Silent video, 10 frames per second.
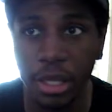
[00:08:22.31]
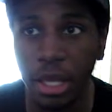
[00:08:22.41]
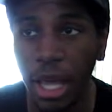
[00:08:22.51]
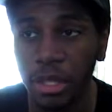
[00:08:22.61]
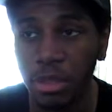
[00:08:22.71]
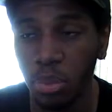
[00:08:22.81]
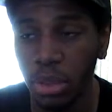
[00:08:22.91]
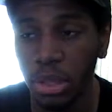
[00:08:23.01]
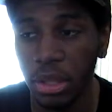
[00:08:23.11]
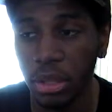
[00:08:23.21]
and it has a
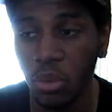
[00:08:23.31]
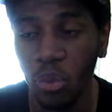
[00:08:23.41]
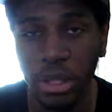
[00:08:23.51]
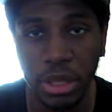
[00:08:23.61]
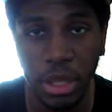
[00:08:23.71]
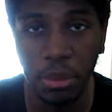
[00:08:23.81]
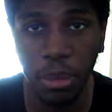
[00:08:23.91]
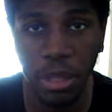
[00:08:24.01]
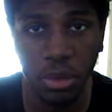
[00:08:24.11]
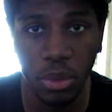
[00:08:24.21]
pretty good resale
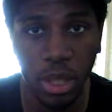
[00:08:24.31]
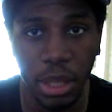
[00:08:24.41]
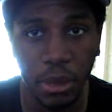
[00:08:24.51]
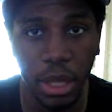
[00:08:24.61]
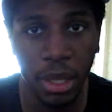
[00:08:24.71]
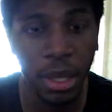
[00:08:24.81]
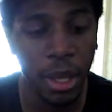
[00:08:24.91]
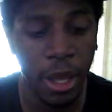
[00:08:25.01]
price on eBay.